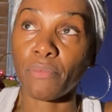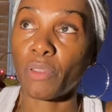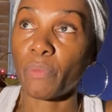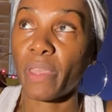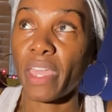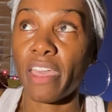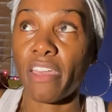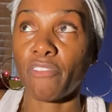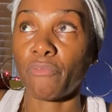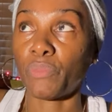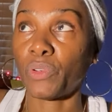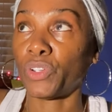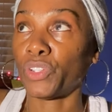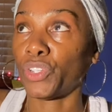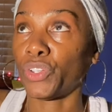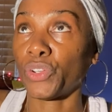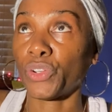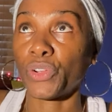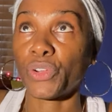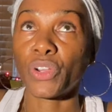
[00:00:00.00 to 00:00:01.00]
you may have
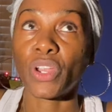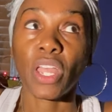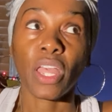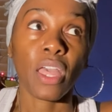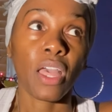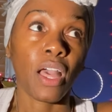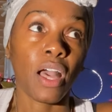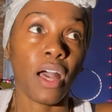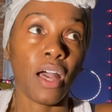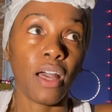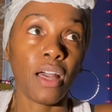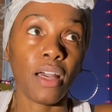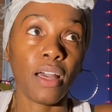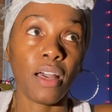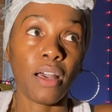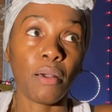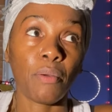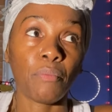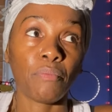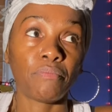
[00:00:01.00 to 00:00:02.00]
put your
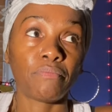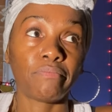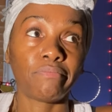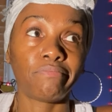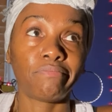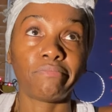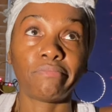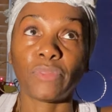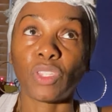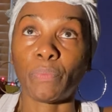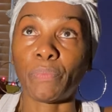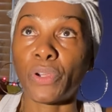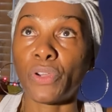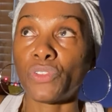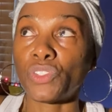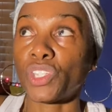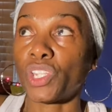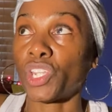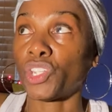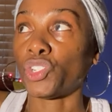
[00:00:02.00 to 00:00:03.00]
the
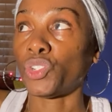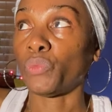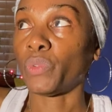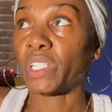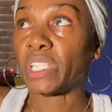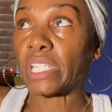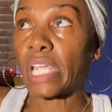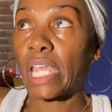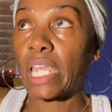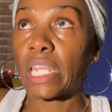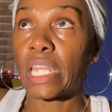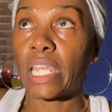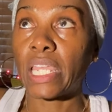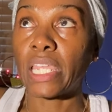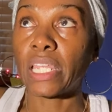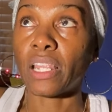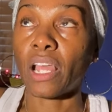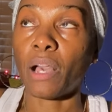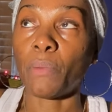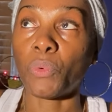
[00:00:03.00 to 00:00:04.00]
person that you were
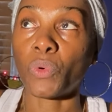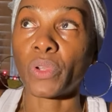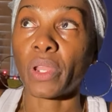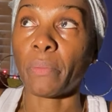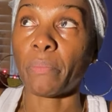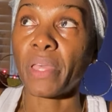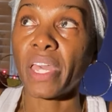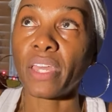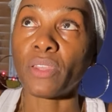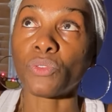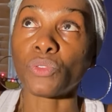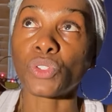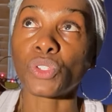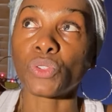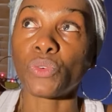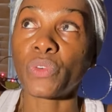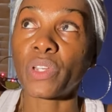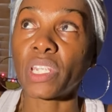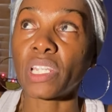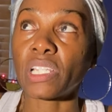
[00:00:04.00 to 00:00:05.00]
dating up on a
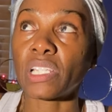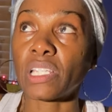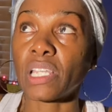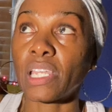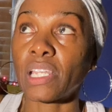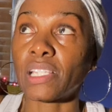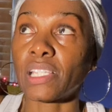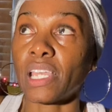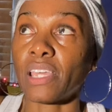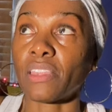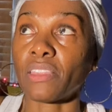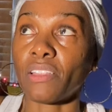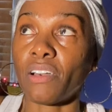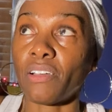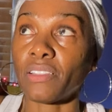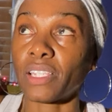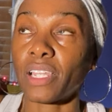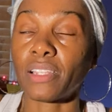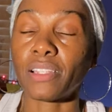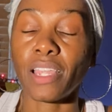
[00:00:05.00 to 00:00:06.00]
pedestal in a sense and
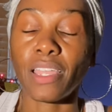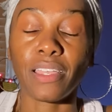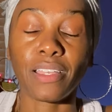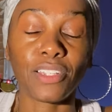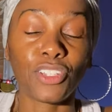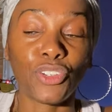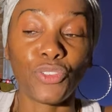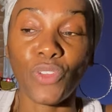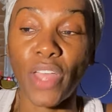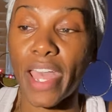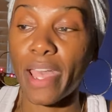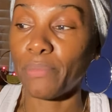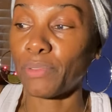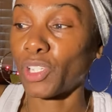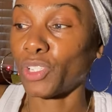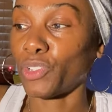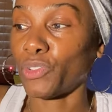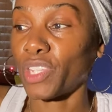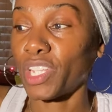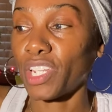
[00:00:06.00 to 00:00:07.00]
thought that they could do
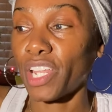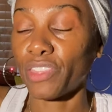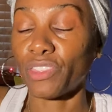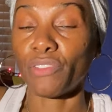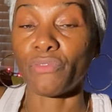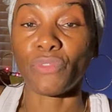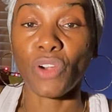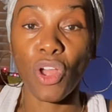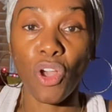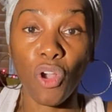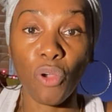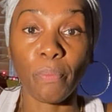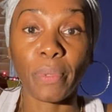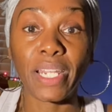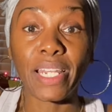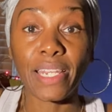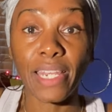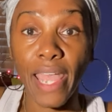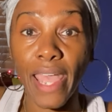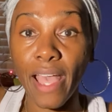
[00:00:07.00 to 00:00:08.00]
absolutely nothing wrong.
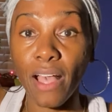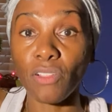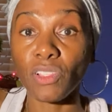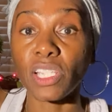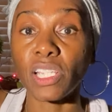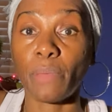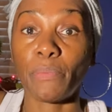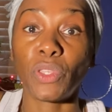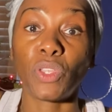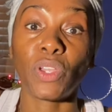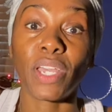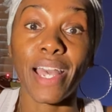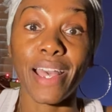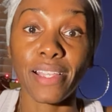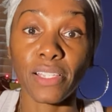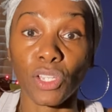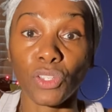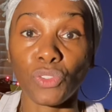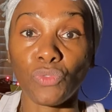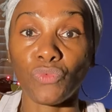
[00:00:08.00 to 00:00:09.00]
But now some of you
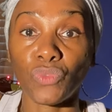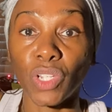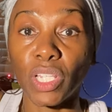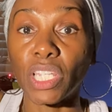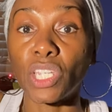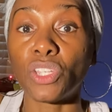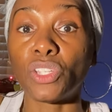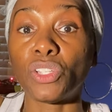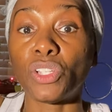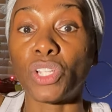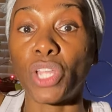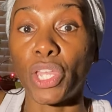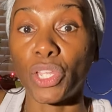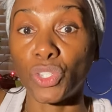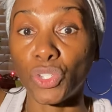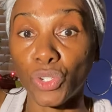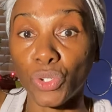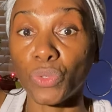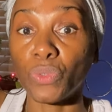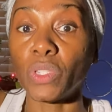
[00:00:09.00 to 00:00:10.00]
guys are really
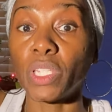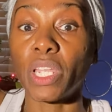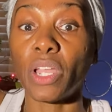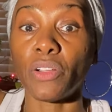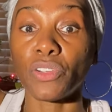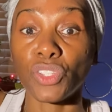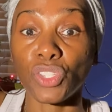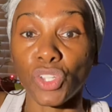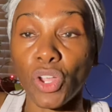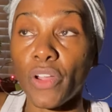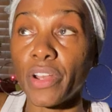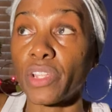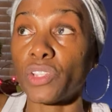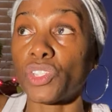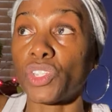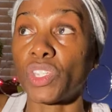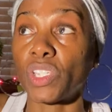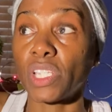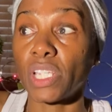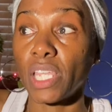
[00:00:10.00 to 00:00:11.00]
and truly are starting
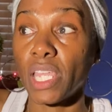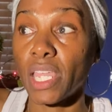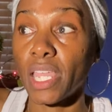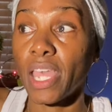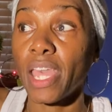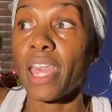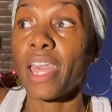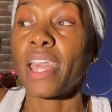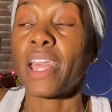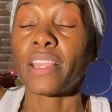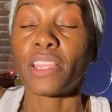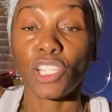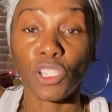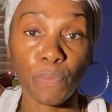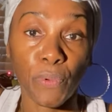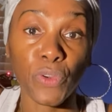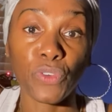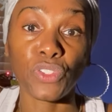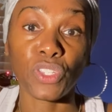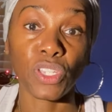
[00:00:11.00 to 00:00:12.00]
to see this
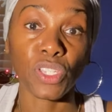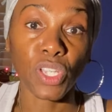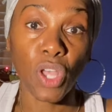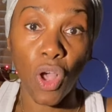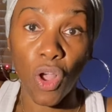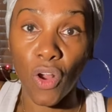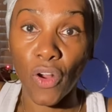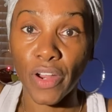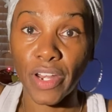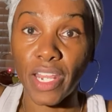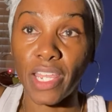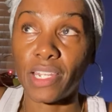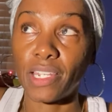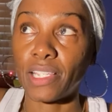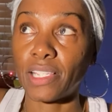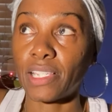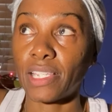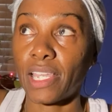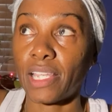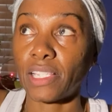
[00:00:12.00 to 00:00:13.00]
person's heart in
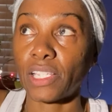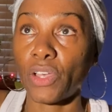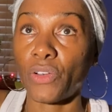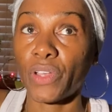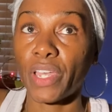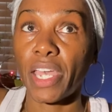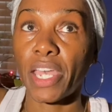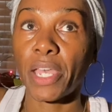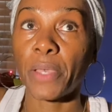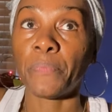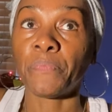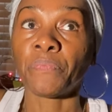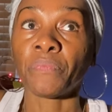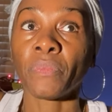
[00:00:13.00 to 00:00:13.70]
a sense, okay?